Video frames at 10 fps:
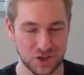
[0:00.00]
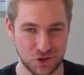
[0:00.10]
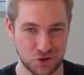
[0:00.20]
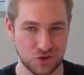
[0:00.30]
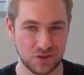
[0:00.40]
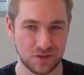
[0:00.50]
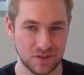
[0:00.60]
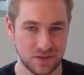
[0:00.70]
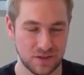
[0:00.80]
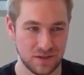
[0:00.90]
controlled
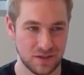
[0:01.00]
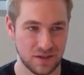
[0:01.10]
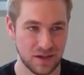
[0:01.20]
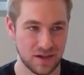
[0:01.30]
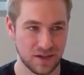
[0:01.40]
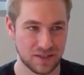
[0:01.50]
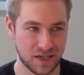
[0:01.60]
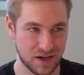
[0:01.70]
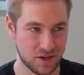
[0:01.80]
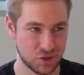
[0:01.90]

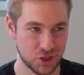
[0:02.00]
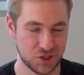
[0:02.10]
technology.